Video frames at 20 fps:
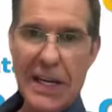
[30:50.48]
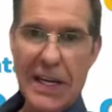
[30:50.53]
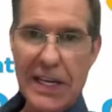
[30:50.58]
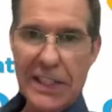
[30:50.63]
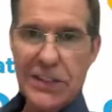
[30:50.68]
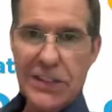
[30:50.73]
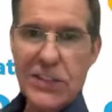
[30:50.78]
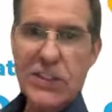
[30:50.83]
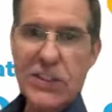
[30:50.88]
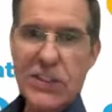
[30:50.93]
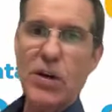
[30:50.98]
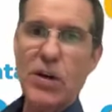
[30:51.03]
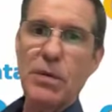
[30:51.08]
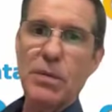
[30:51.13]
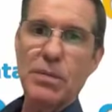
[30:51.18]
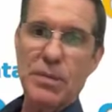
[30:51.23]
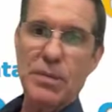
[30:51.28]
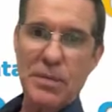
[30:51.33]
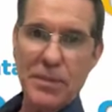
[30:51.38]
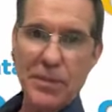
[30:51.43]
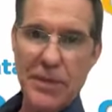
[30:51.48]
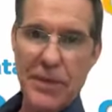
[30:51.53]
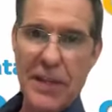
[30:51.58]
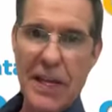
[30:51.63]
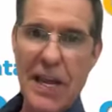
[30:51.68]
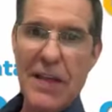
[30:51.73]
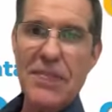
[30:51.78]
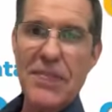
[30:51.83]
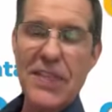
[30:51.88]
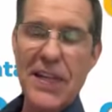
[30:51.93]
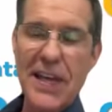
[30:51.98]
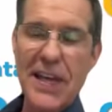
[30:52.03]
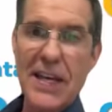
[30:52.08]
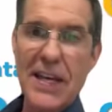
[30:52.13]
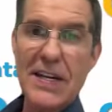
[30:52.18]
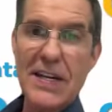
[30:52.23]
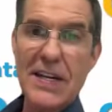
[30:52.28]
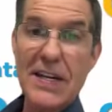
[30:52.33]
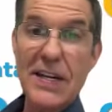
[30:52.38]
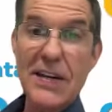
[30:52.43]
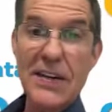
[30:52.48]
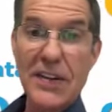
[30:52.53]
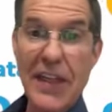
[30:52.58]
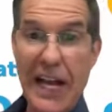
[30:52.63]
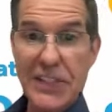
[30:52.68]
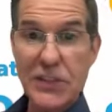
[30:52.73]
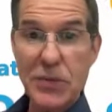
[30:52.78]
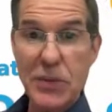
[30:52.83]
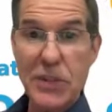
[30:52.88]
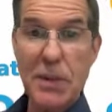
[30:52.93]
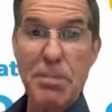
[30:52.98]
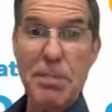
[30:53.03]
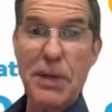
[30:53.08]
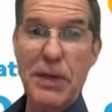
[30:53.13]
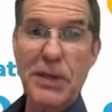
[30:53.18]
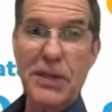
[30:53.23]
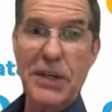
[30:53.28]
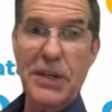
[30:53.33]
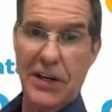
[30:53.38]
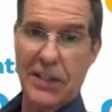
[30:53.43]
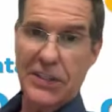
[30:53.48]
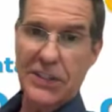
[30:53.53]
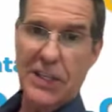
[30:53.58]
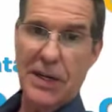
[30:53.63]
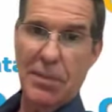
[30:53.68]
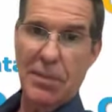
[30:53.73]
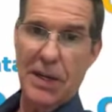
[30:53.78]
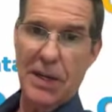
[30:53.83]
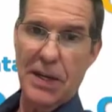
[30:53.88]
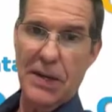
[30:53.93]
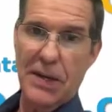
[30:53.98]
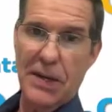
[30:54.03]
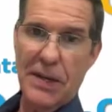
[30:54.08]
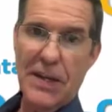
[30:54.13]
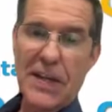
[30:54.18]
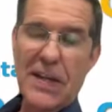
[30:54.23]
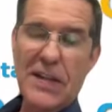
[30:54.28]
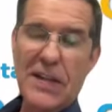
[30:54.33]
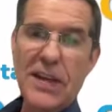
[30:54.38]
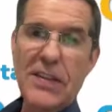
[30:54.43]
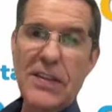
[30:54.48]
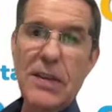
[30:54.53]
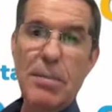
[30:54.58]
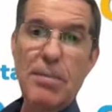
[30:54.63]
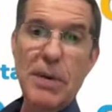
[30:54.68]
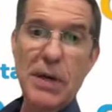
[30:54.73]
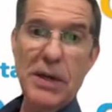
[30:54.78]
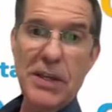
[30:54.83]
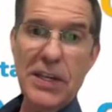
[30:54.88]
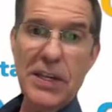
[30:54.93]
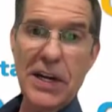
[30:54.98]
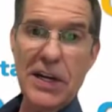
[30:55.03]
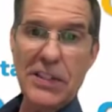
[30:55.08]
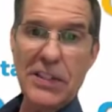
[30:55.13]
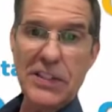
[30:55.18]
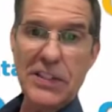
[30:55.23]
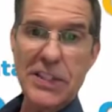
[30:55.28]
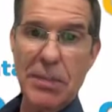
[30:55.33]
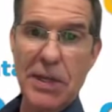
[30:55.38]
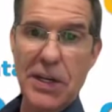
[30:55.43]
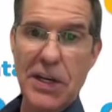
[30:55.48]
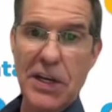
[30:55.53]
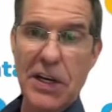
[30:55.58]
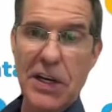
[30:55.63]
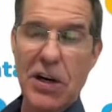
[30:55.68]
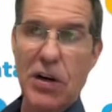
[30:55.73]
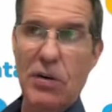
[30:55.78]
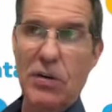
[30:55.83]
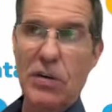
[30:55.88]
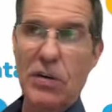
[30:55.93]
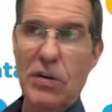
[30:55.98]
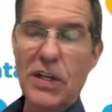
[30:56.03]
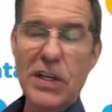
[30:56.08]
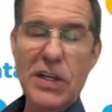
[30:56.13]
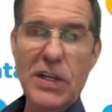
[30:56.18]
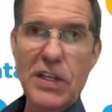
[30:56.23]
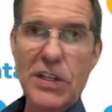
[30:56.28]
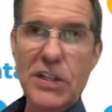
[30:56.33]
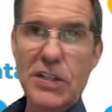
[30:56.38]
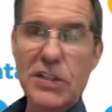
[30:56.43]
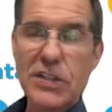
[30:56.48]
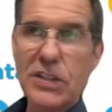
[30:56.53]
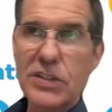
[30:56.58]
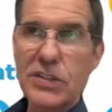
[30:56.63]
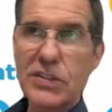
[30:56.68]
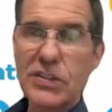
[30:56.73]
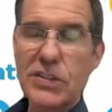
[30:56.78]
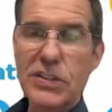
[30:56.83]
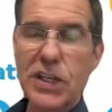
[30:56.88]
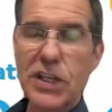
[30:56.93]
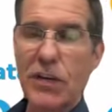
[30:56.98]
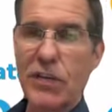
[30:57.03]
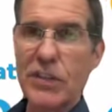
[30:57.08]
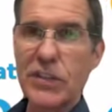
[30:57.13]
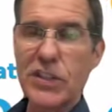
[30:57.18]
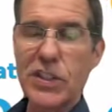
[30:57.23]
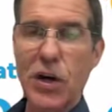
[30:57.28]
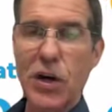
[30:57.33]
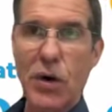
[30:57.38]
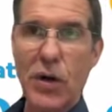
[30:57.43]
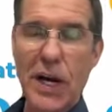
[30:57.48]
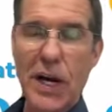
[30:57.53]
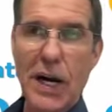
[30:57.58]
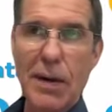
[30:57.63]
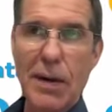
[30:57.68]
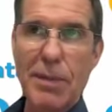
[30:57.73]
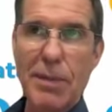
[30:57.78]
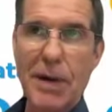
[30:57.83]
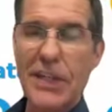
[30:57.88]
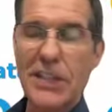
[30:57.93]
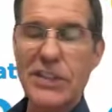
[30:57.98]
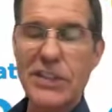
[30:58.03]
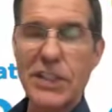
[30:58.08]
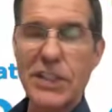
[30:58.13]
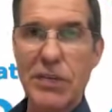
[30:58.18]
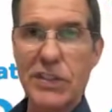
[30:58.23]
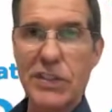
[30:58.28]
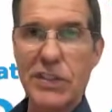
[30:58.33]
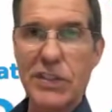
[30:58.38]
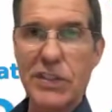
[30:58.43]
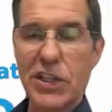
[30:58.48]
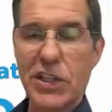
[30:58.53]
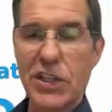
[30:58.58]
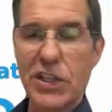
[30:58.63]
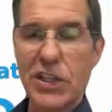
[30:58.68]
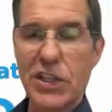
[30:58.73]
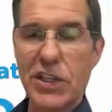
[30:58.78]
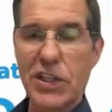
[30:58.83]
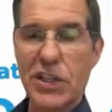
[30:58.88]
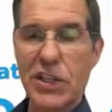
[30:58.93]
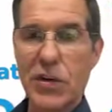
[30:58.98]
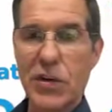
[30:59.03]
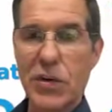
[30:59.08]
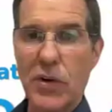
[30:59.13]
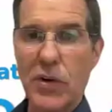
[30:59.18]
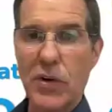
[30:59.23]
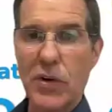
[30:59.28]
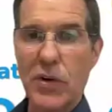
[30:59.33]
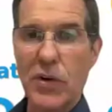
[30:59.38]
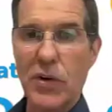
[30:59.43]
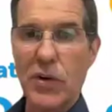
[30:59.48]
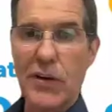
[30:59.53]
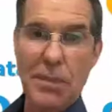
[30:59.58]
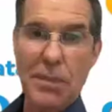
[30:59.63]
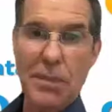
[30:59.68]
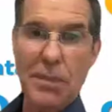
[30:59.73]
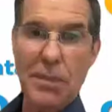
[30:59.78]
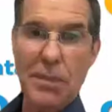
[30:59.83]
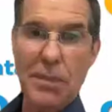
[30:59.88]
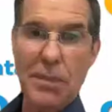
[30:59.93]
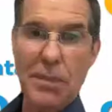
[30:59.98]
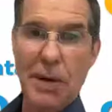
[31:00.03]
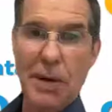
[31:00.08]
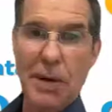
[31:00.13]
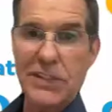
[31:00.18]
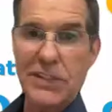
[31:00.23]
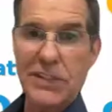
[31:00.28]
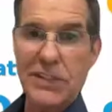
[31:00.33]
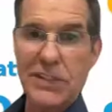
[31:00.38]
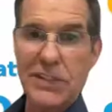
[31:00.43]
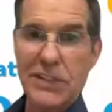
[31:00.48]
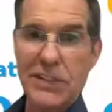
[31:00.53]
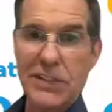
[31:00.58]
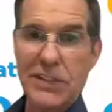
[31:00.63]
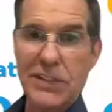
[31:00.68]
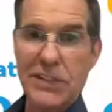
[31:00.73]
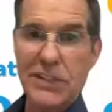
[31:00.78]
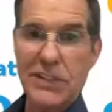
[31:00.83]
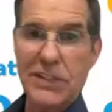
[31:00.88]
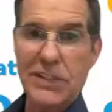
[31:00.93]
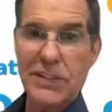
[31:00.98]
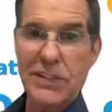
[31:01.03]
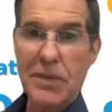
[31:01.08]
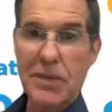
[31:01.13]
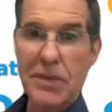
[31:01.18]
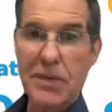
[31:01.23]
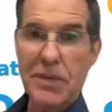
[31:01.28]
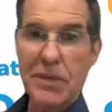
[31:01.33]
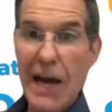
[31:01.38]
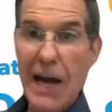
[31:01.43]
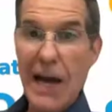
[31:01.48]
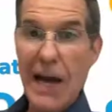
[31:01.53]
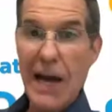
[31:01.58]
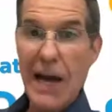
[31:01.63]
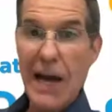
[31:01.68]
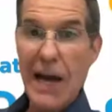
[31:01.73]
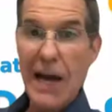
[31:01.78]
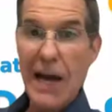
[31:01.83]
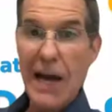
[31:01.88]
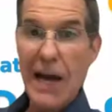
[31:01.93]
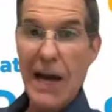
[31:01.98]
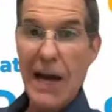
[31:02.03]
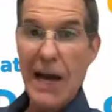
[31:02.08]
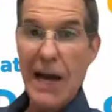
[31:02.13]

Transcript: And then that's when the billionaires come in. Then the billionaires come in and go, silver's going up. I think silver's going to go to 100. I'm going to buy some 1,000-ounce bars.